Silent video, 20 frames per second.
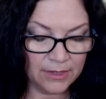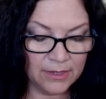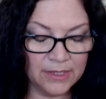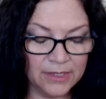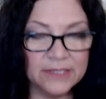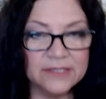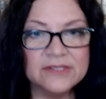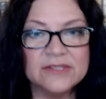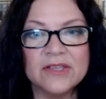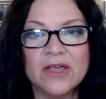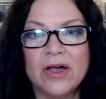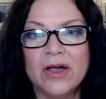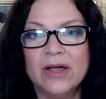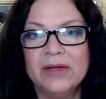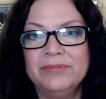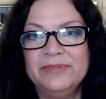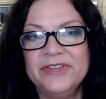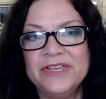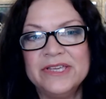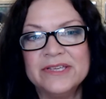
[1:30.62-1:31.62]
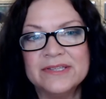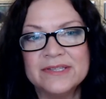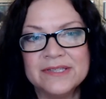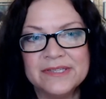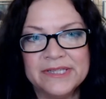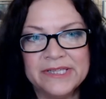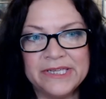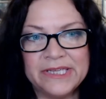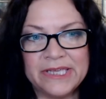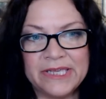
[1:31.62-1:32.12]
it's
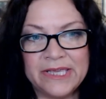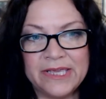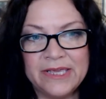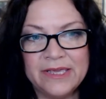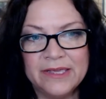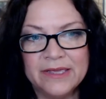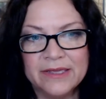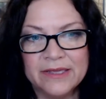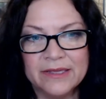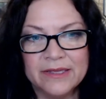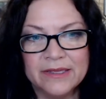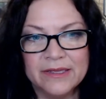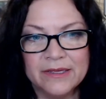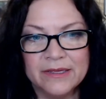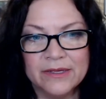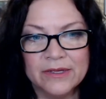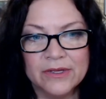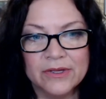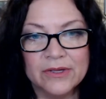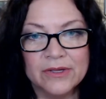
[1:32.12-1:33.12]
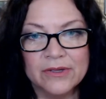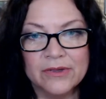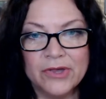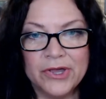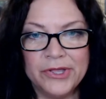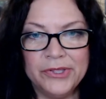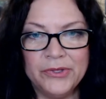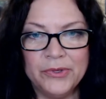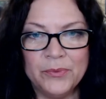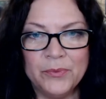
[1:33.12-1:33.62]
obviously
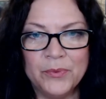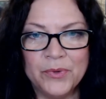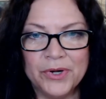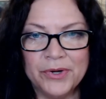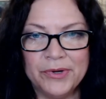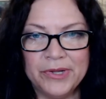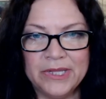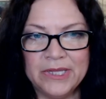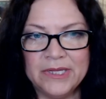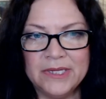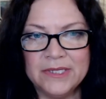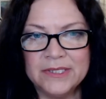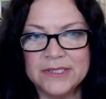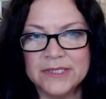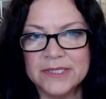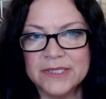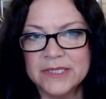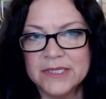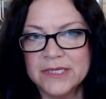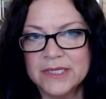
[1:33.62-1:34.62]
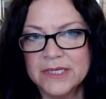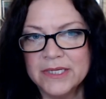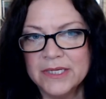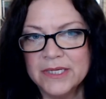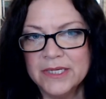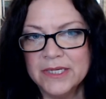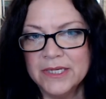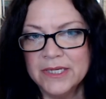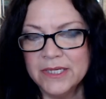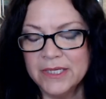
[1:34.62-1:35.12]
got you worried.
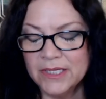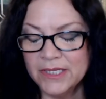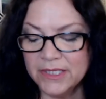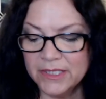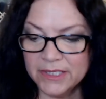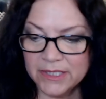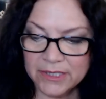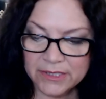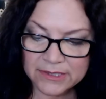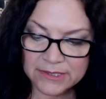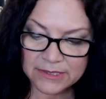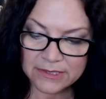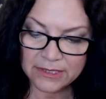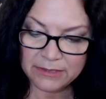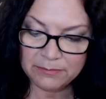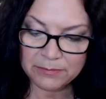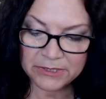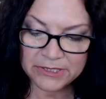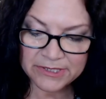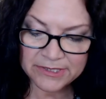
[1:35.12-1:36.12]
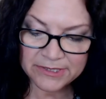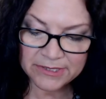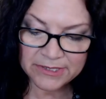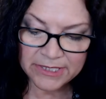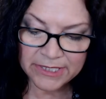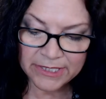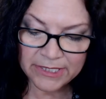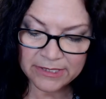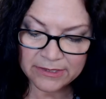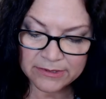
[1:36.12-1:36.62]
Sleepless
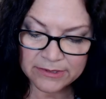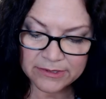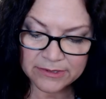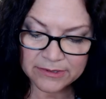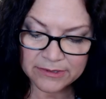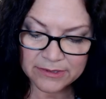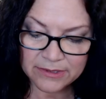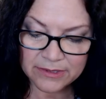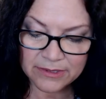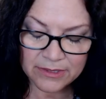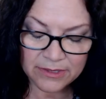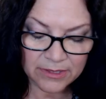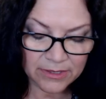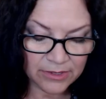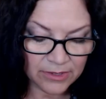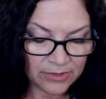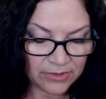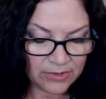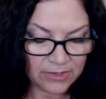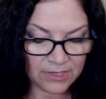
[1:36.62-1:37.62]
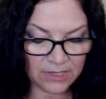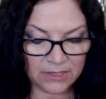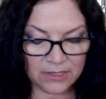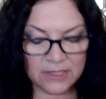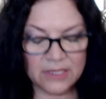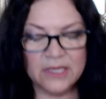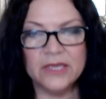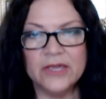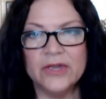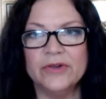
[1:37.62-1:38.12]
nights,
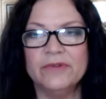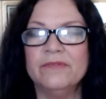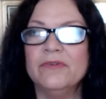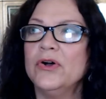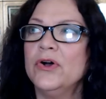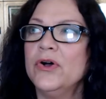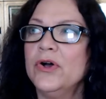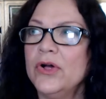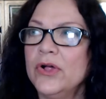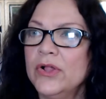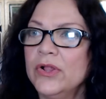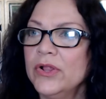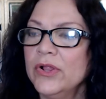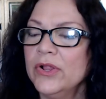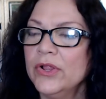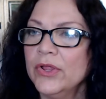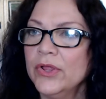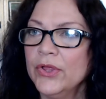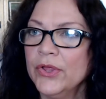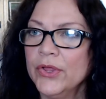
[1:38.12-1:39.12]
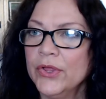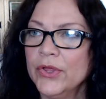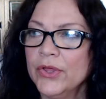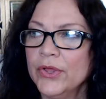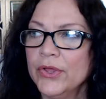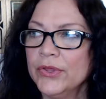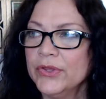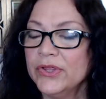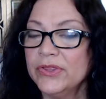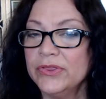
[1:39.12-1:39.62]
thinking of all
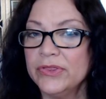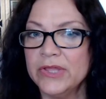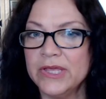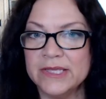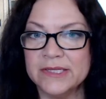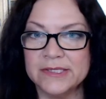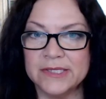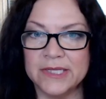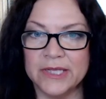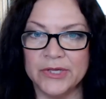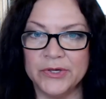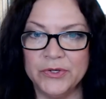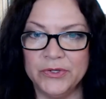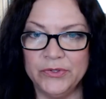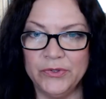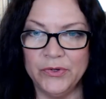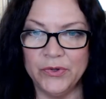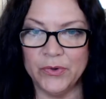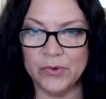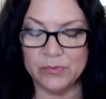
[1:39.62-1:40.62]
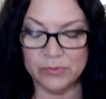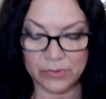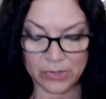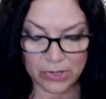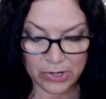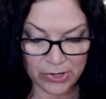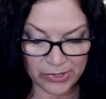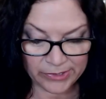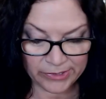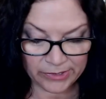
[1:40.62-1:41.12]
the things that could go
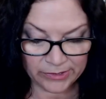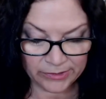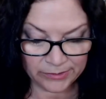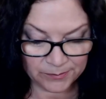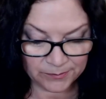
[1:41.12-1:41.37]
wrong.